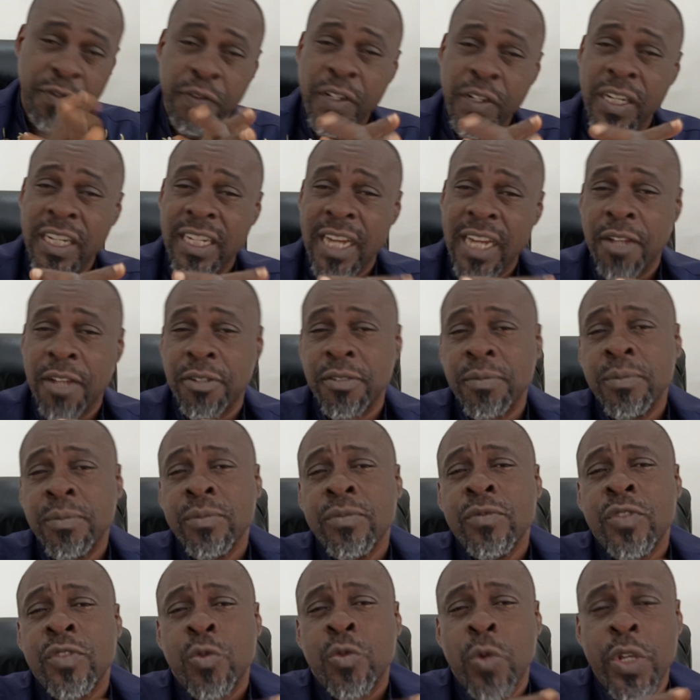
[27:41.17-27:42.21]
Fill it out.
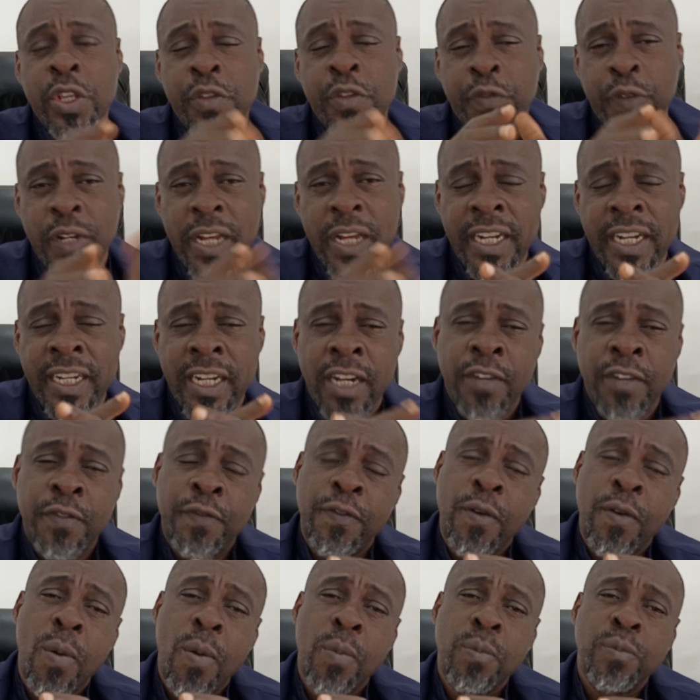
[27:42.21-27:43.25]
When you fill out that
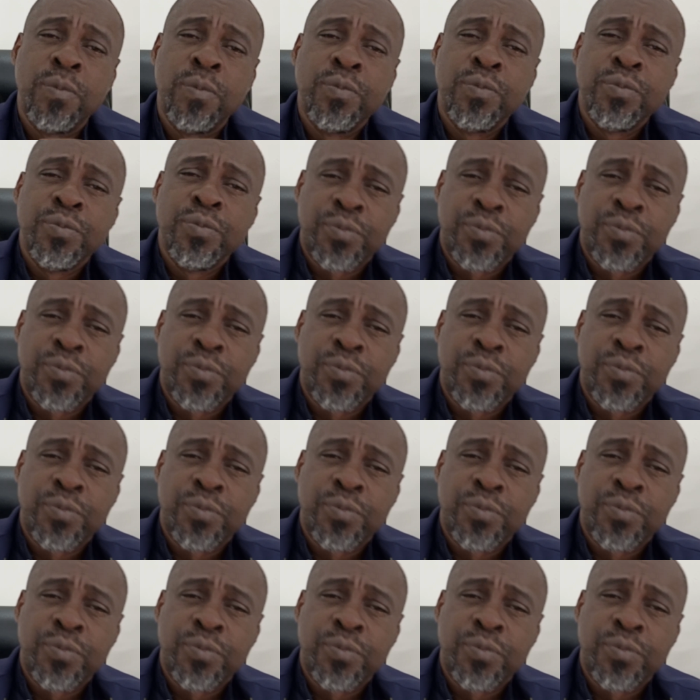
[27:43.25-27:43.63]
form,